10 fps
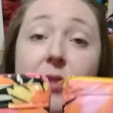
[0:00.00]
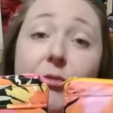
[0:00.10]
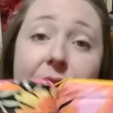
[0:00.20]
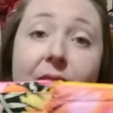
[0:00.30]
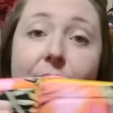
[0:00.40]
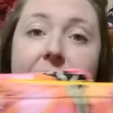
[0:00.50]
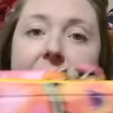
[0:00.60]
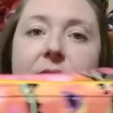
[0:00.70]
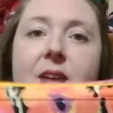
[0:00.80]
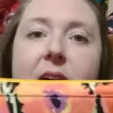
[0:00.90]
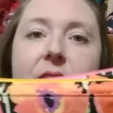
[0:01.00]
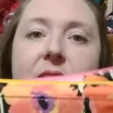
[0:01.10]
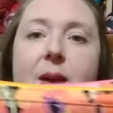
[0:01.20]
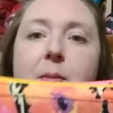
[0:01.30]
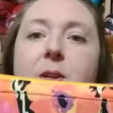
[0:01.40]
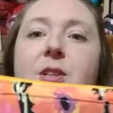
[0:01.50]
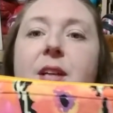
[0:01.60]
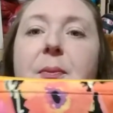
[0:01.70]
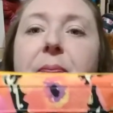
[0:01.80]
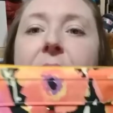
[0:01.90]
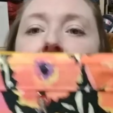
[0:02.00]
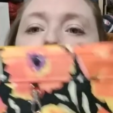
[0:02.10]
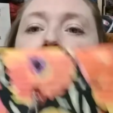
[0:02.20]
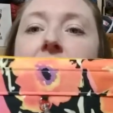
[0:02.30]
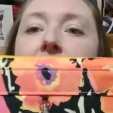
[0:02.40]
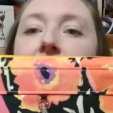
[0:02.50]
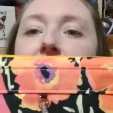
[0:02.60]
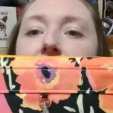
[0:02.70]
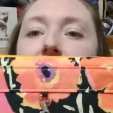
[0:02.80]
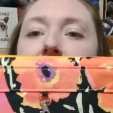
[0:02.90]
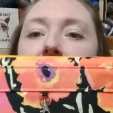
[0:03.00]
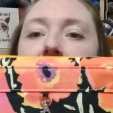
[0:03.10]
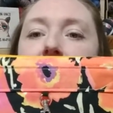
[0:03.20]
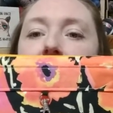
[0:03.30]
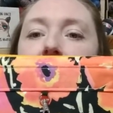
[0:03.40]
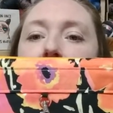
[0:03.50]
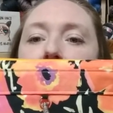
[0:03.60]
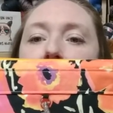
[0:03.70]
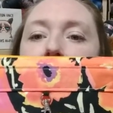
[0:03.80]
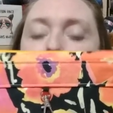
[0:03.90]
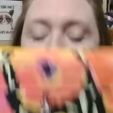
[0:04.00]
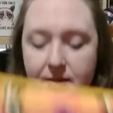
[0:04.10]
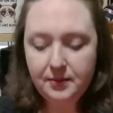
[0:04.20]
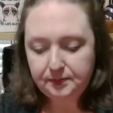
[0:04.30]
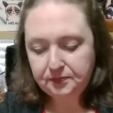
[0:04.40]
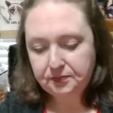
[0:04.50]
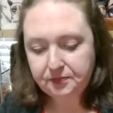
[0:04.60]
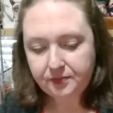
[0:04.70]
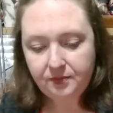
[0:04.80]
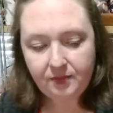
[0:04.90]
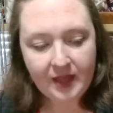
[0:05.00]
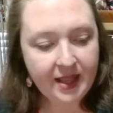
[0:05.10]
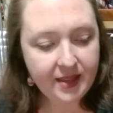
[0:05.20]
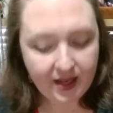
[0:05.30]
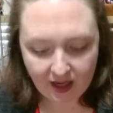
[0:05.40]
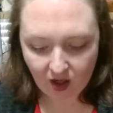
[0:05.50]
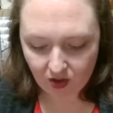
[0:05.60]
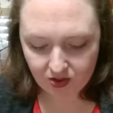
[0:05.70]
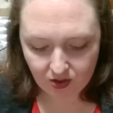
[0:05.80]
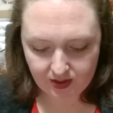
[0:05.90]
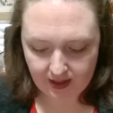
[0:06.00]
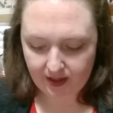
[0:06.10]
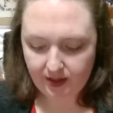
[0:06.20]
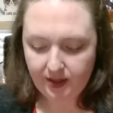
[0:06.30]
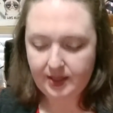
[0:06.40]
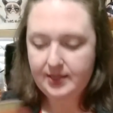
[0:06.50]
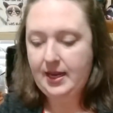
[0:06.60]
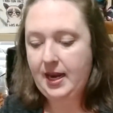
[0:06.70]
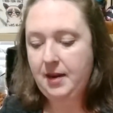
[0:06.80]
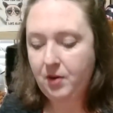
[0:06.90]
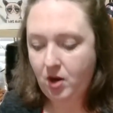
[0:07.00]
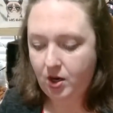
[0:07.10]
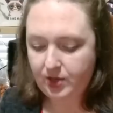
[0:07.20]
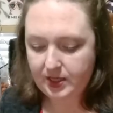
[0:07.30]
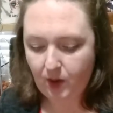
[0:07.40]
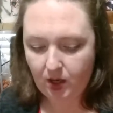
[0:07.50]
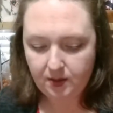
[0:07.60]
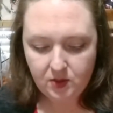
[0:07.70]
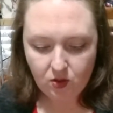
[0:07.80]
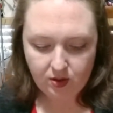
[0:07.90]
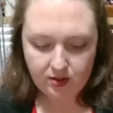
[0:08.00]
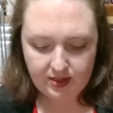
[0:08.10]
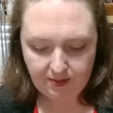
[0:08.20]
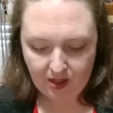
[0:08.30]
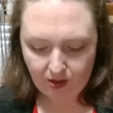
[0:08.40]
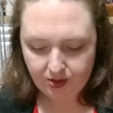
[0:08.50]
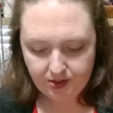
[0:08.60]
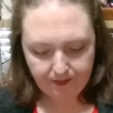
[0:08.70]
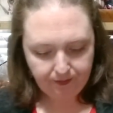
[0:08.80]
really, really love how this fabric turned out. So that's those ones. And then I also did the same contrast bottoms, or same colors,